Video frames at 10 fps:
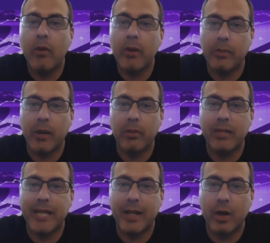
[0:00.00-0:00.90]
we
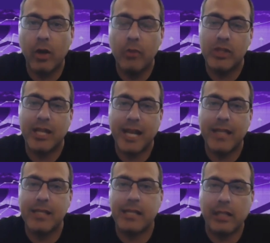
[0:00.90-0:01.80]
probably had homes that had
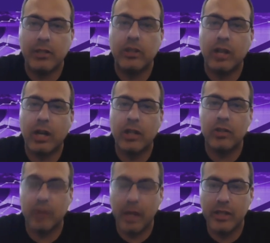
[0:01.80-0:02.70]
single car
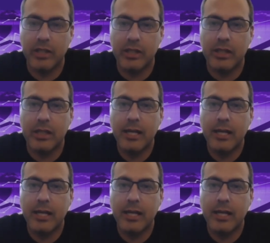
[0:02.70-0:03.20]
garages.